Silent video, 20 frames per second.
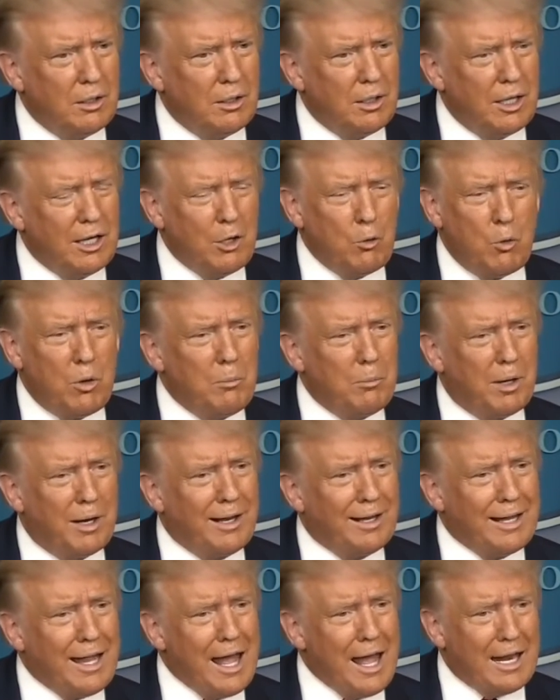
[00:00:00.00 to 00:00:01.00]
And I won by
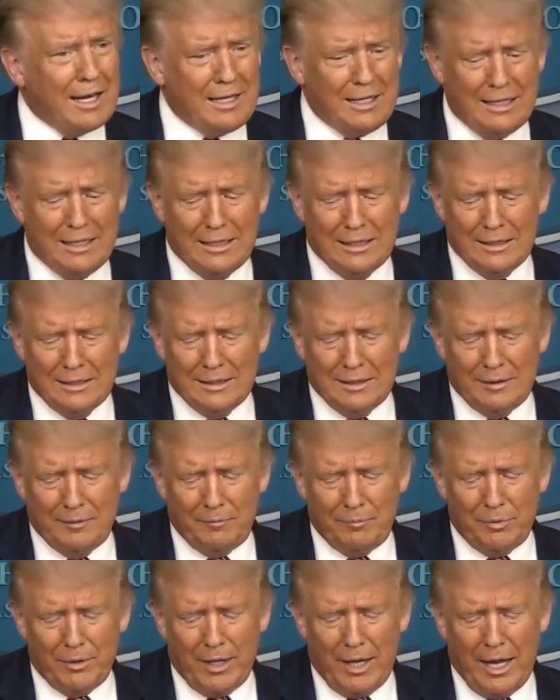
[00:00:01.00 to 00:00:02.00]
a lot.
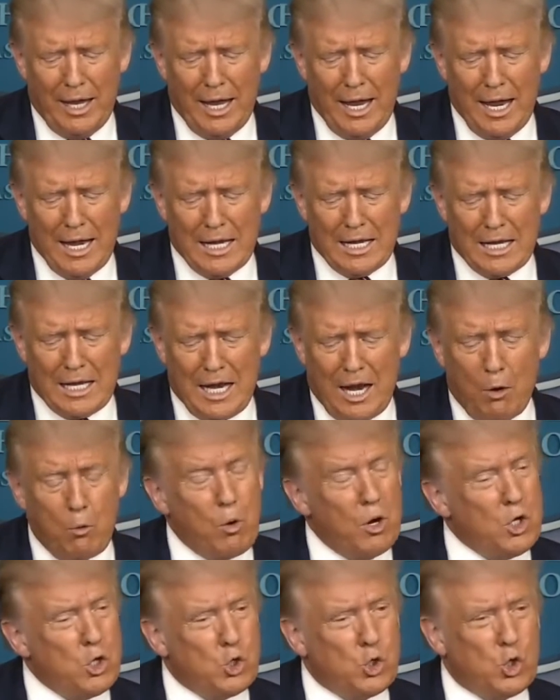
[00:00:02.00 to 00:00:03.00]
And I
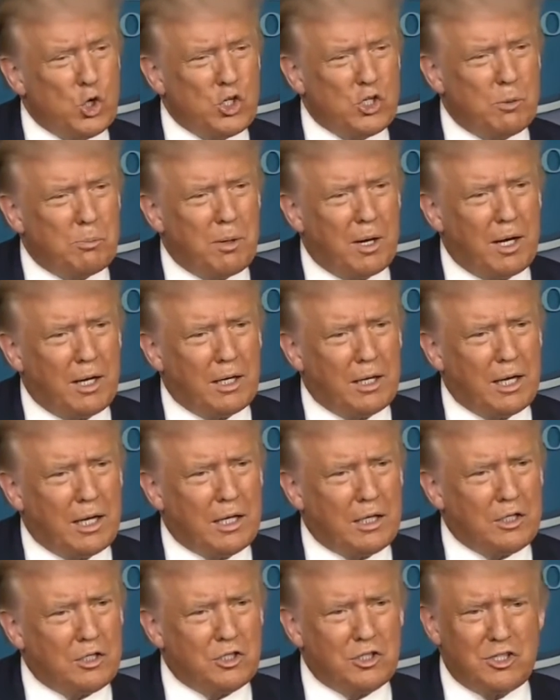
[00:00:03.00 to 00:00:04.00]
won Georgia by a
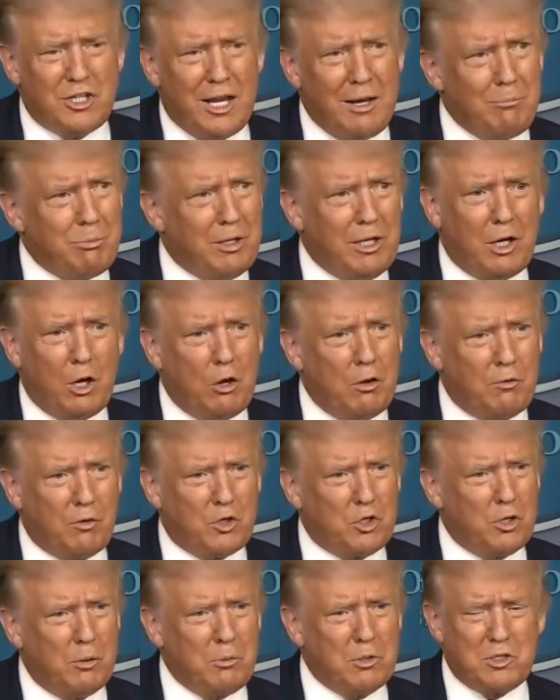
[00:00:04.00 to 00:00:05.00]
lot. It's the same thing over.
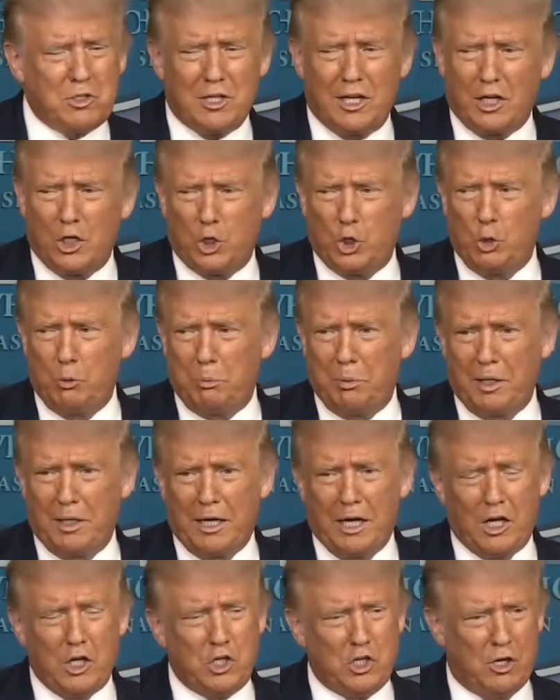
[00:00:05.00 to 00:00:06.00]
It's almost like a
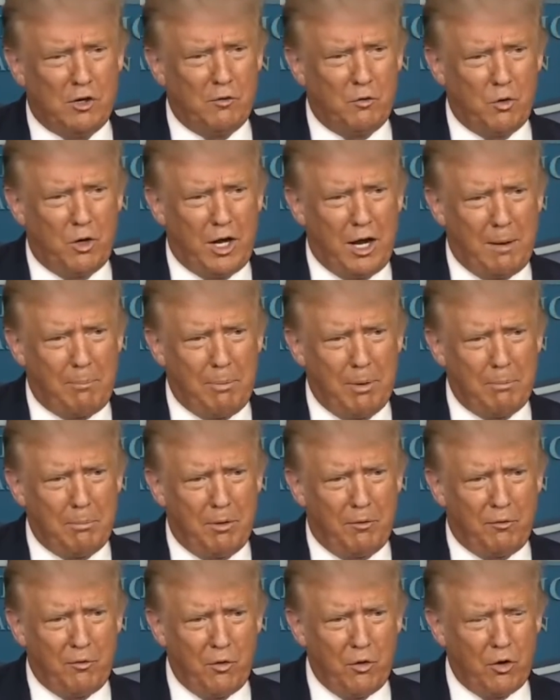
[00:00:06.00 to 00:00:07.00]
duplication of what happened
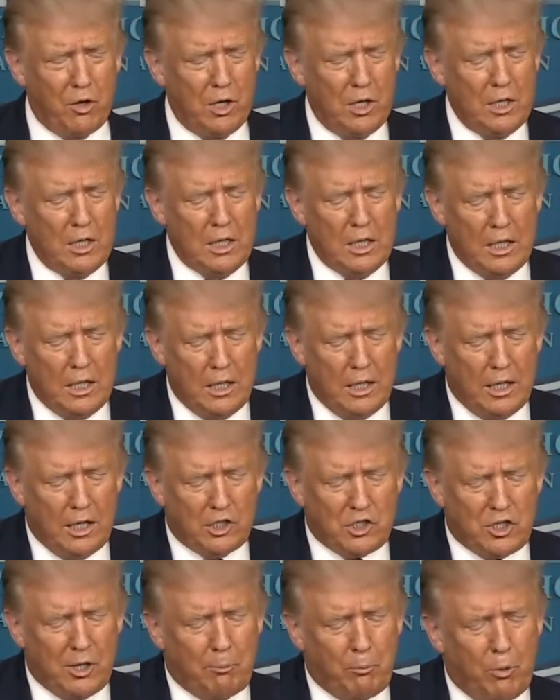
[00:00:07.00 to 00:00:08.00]
before.
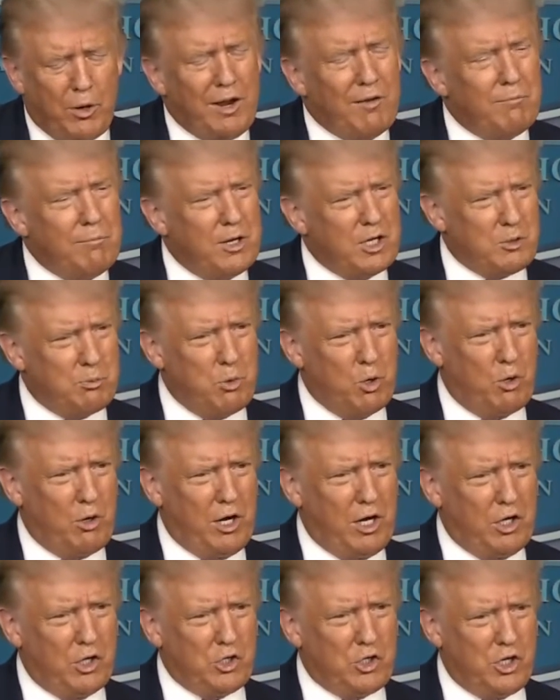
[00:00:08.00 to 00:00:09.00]
Except we have much more
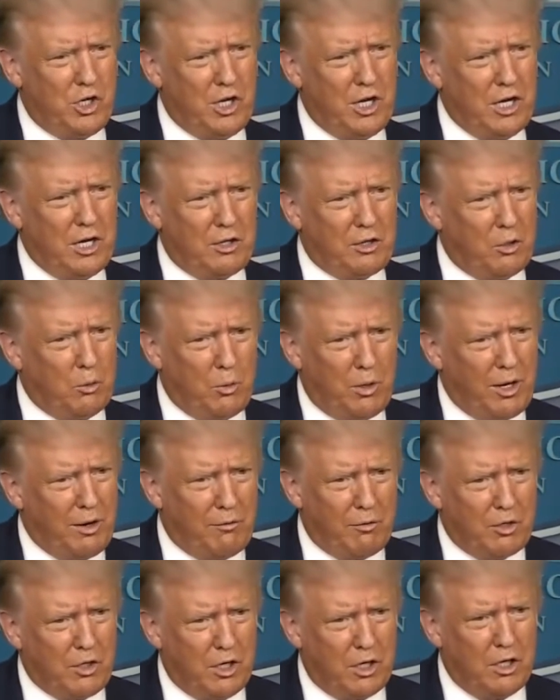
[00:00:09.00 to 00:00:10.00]
energy now than we
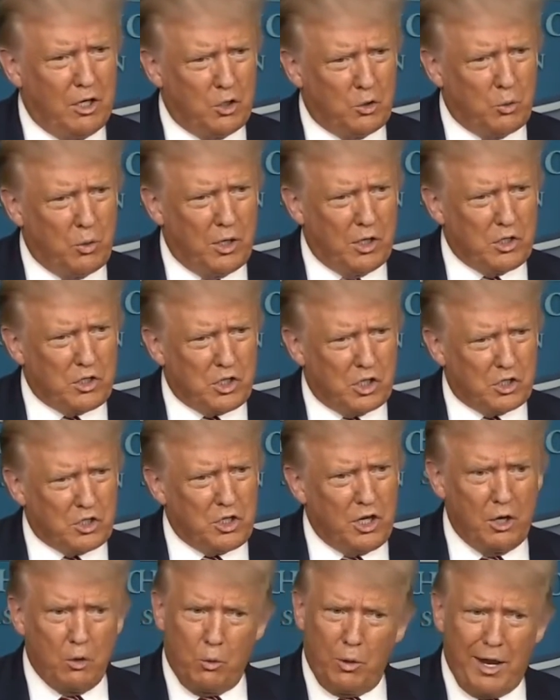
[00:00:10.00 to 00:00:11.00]
ever did in
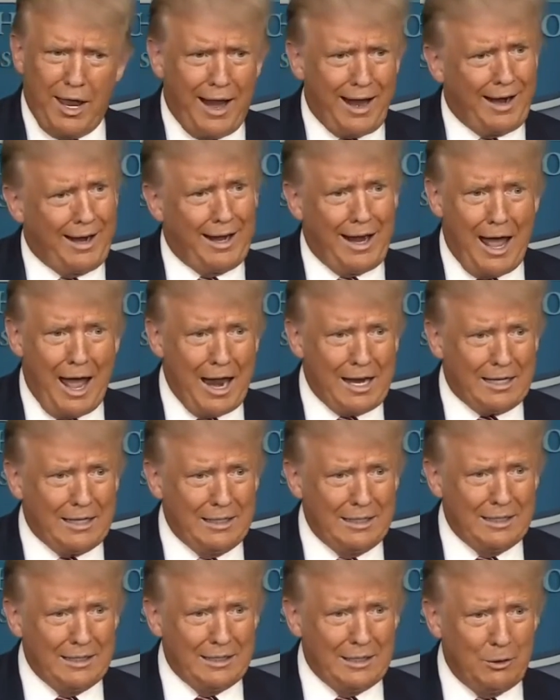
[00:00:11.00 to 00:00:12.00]
2016, and we had a lot.
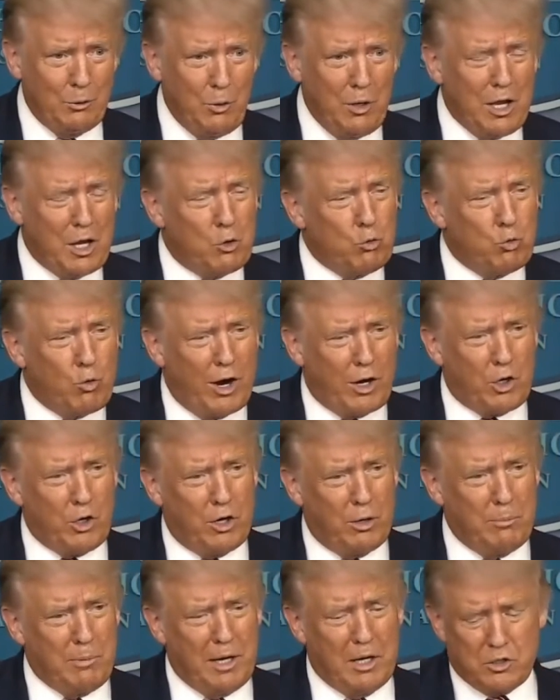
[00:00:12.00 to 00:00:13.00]
We had record
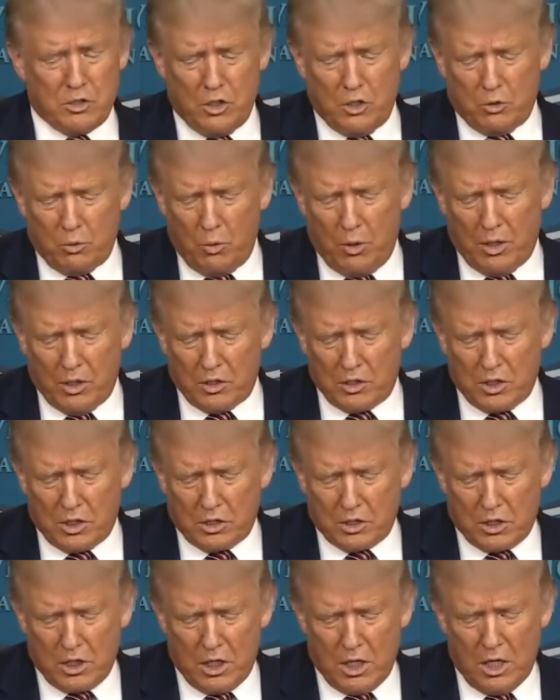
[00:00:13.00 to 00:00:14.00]
amounts in
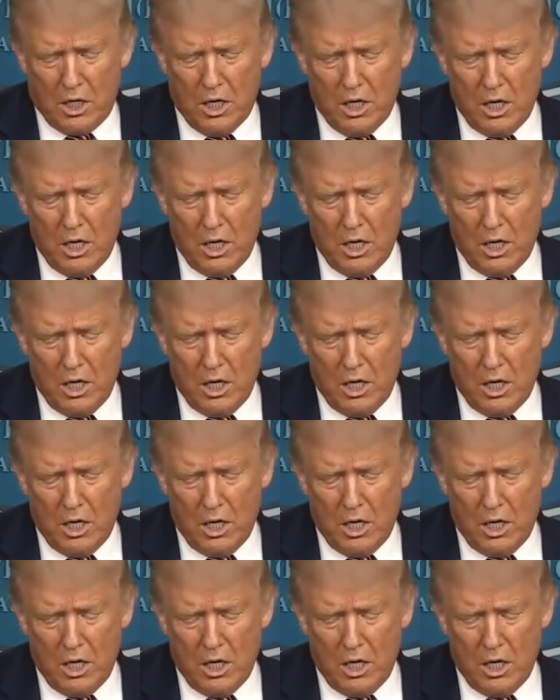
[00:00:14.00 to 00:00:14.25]
2016.